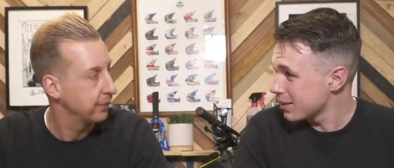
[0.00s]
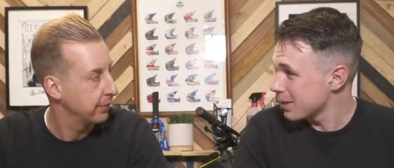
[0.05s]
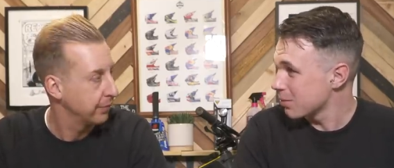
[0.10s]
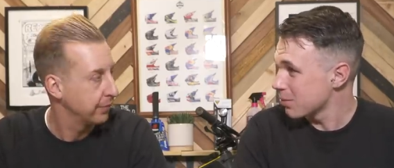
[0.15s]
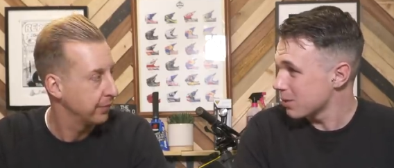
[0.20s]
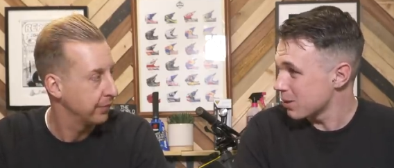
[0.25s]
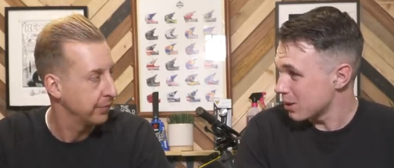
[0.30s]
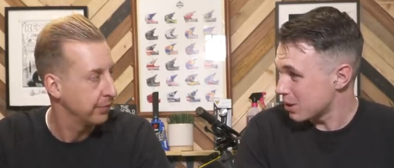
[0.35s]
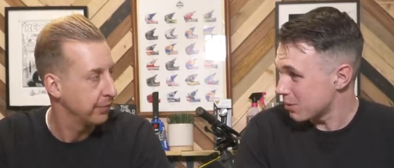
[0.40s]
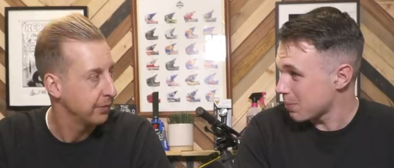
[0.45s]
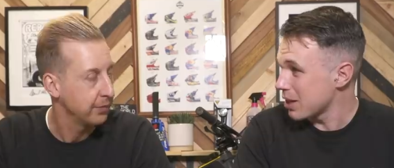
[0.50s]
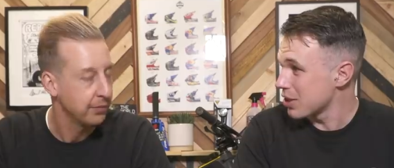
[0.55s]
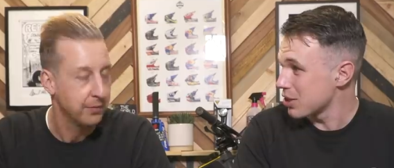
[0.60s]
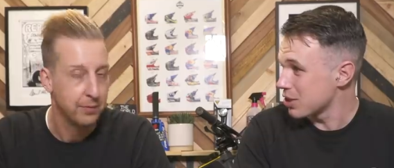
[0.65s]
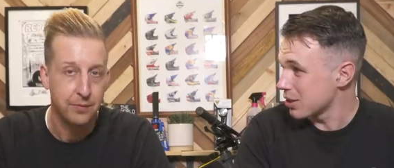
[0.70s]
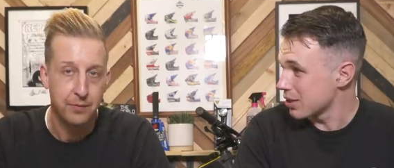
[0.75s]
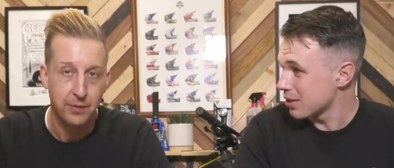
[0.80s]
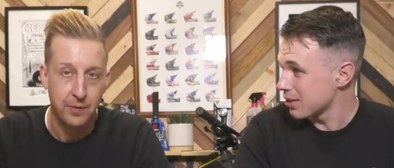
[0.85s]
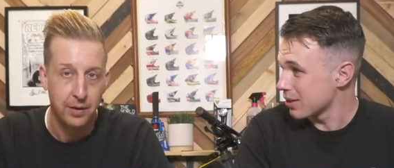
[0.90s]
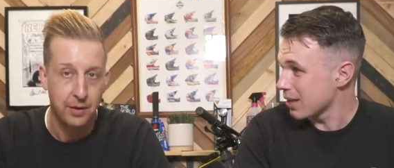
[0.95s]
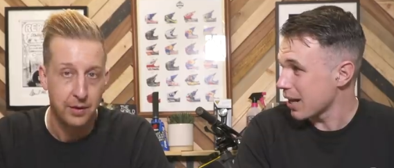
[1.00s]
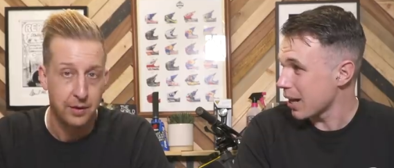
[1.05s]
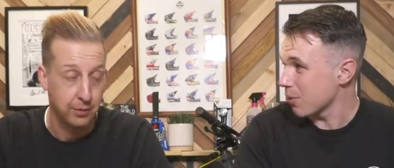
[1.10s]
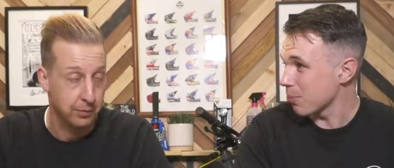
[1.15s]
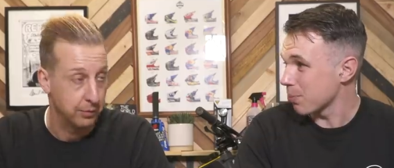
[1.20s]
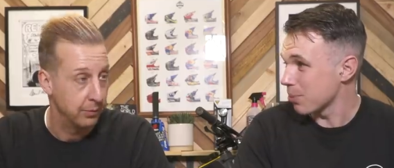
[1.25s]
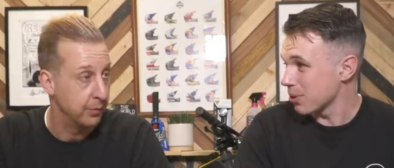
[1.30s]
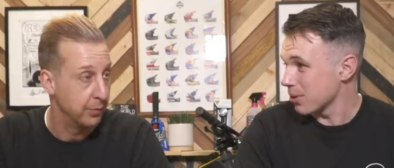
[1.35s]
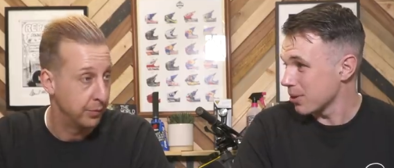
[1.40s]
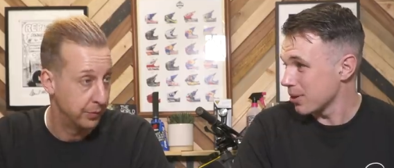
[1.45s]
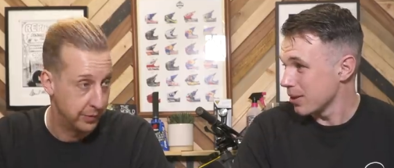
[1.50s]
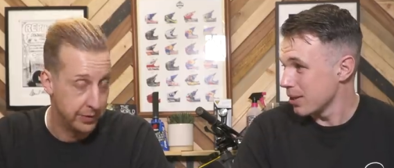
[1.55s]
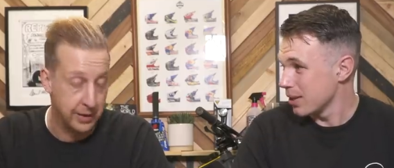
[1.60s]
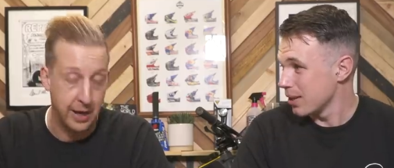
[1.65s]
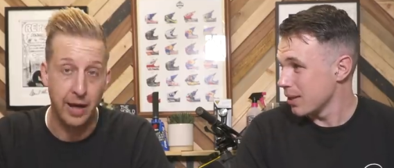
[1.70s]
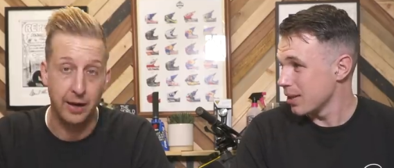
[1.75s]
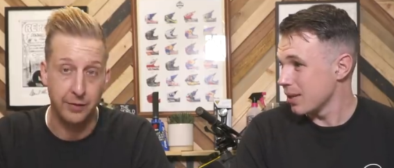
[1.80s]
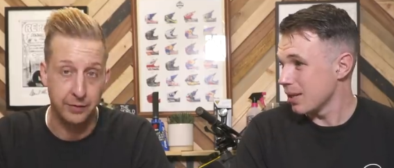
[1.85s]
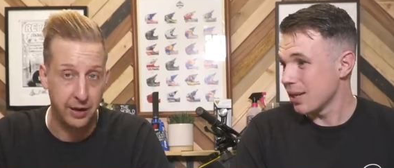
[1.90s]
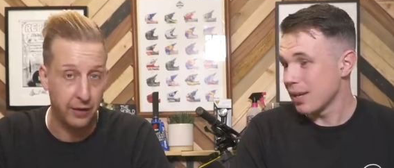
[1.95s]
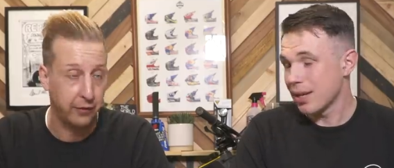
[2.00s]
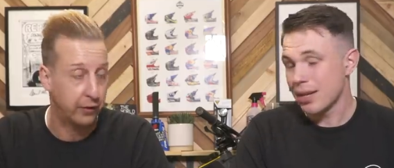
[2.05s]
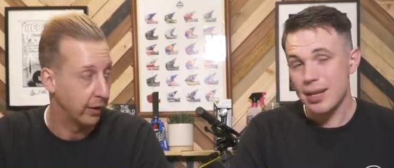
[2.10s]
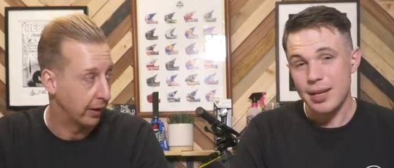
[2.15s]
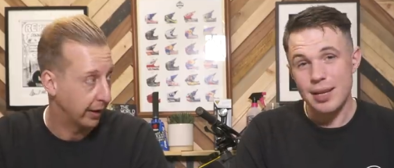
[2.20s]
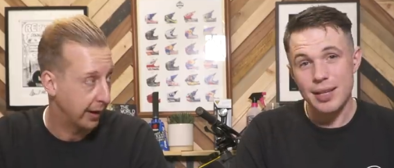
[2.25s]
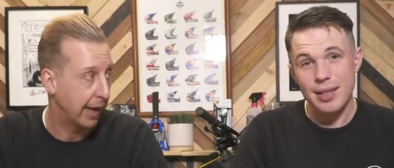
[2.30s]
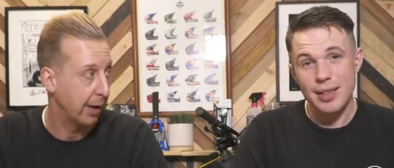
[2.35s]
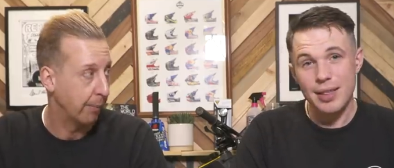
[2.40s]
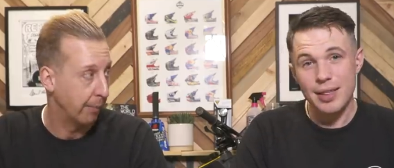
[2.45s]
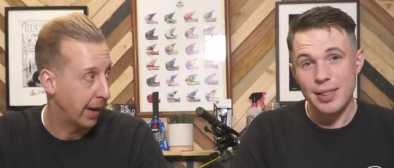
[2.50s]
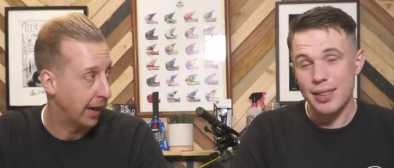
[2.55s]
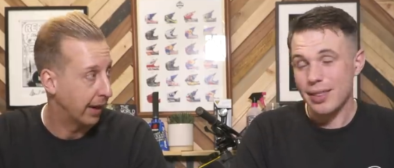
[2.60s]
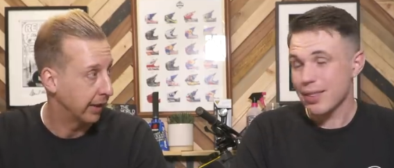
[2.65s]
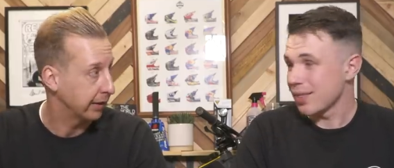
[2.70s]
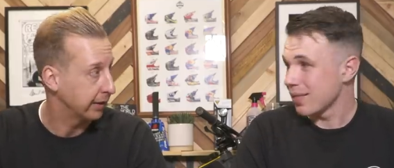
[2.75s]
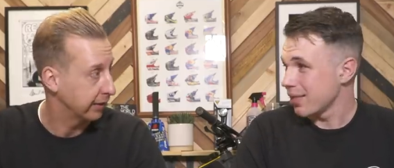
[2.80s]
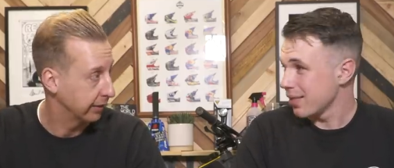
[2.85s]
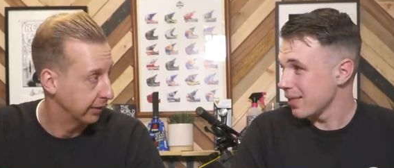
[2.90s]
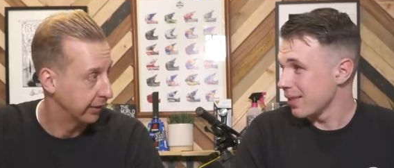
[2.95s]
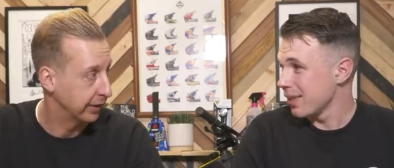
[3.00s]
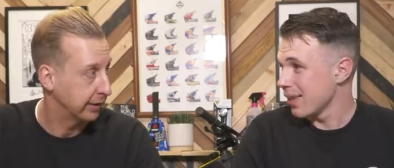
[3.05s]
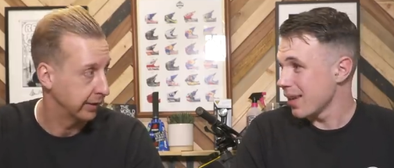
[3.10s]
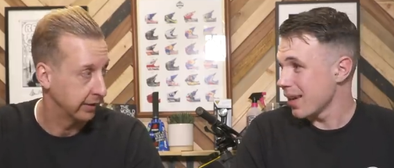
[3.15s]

Speaker 1: in terms of suspension output.
Speaker 2: Yeah, definitely out back. I think.